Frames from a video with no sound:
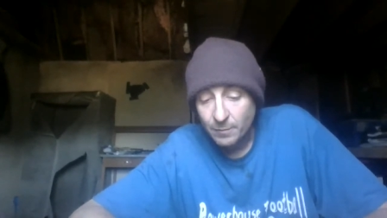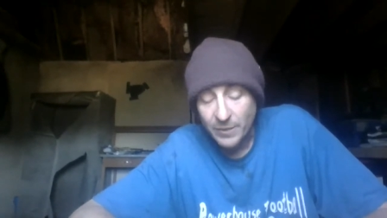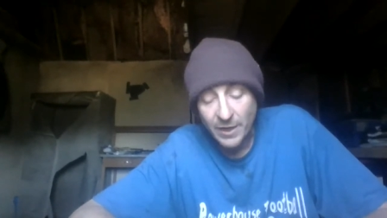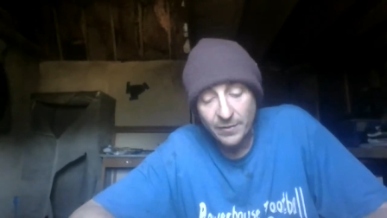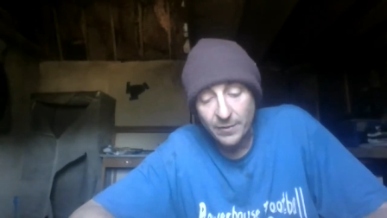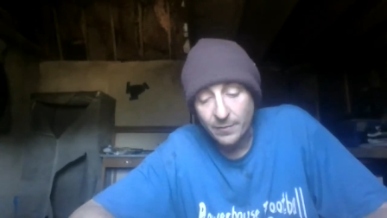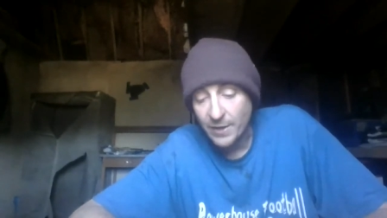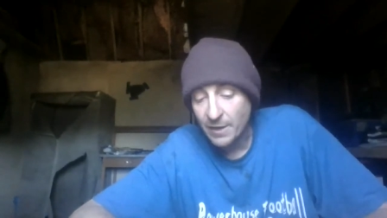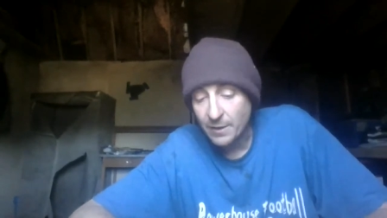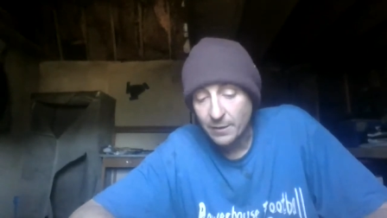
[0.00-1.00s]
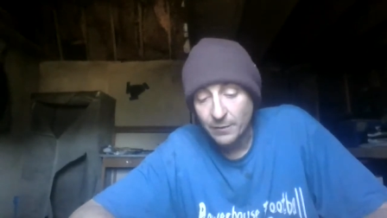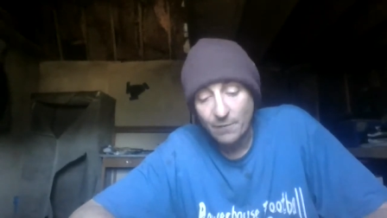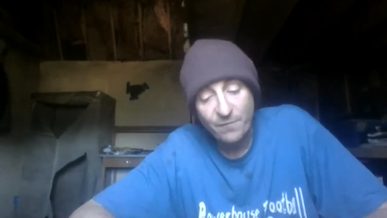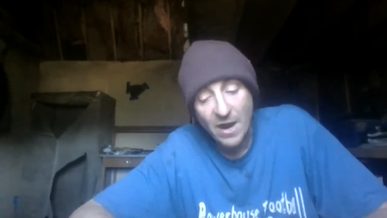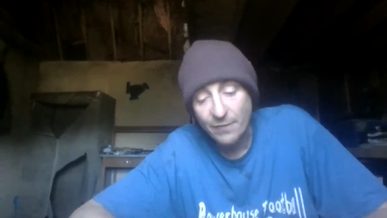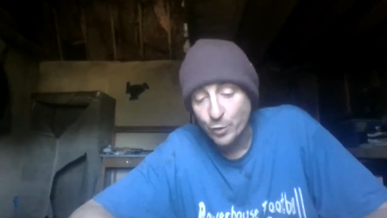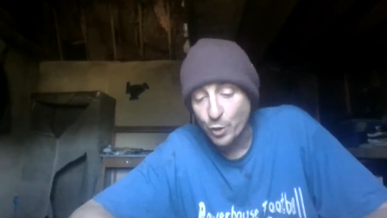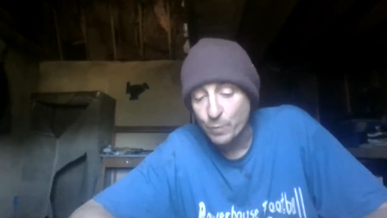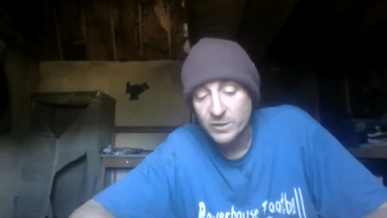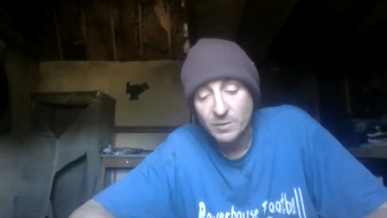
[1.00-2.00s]
Man, that, that five year
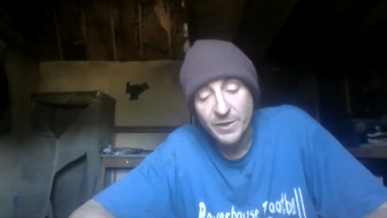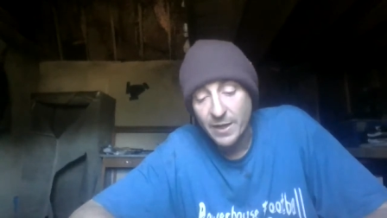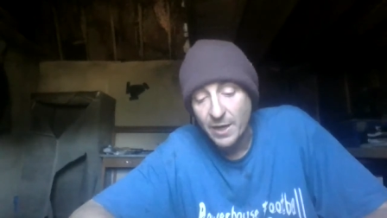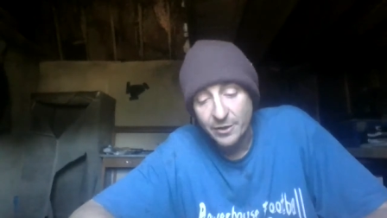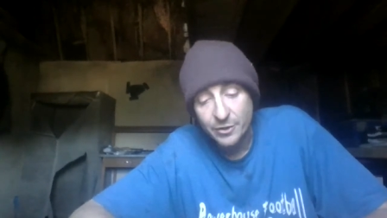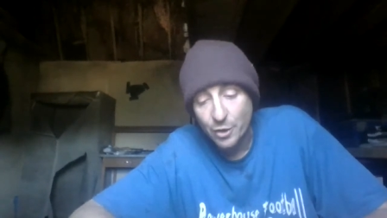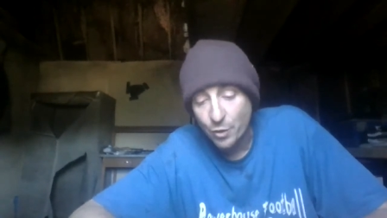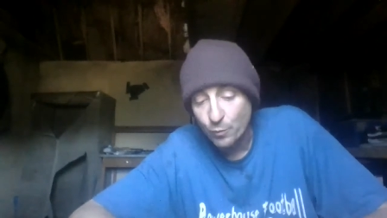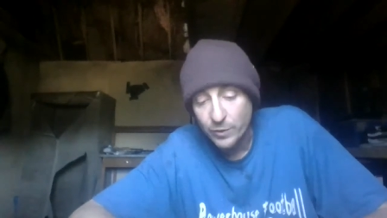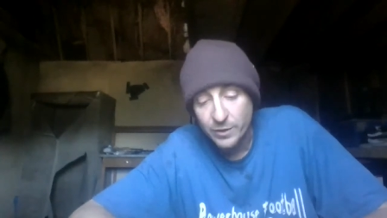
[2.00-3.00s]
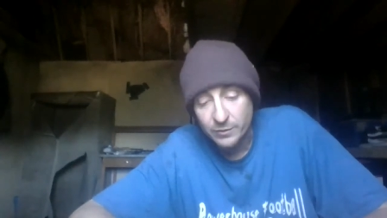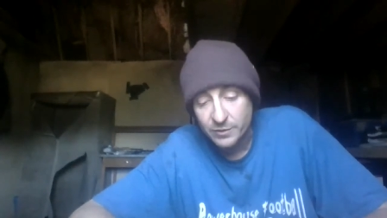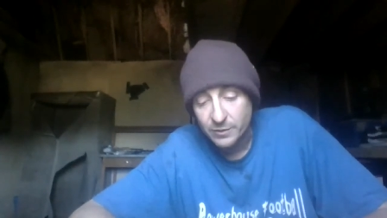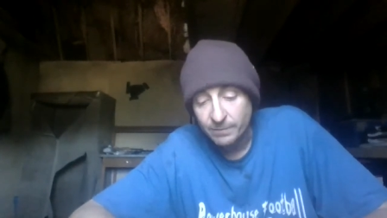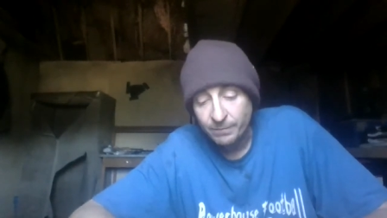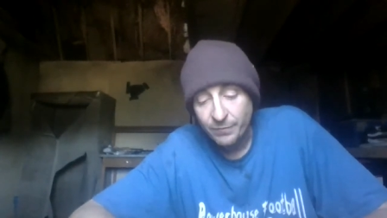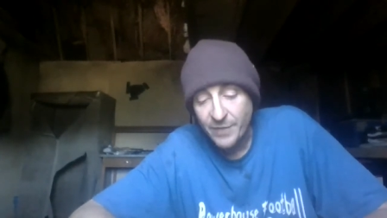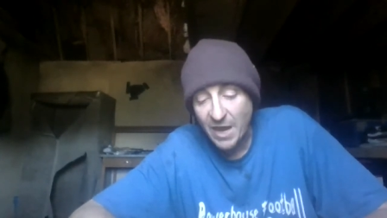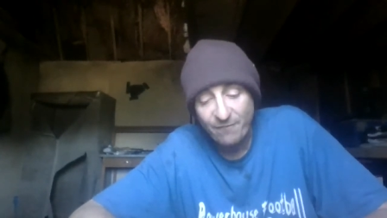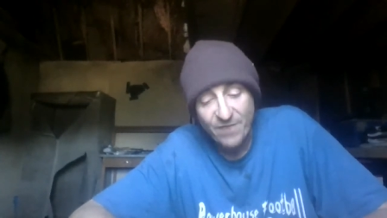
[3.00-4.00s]
old must have been a hellion on wheels.
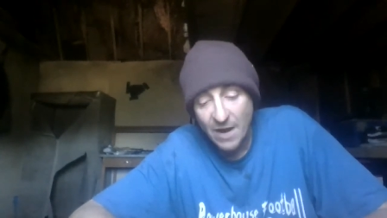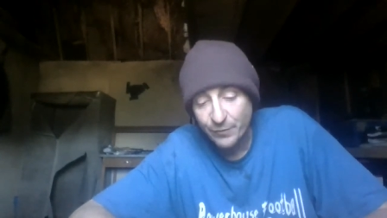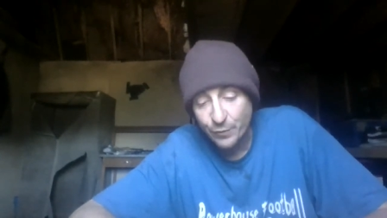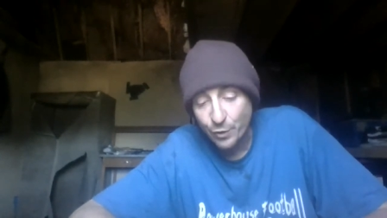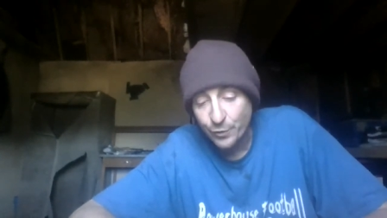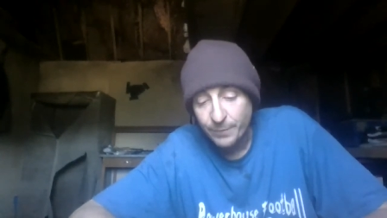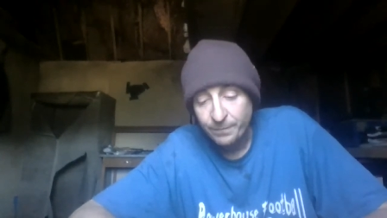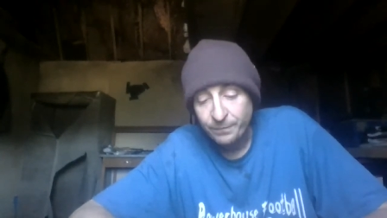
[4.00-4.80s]
That five year old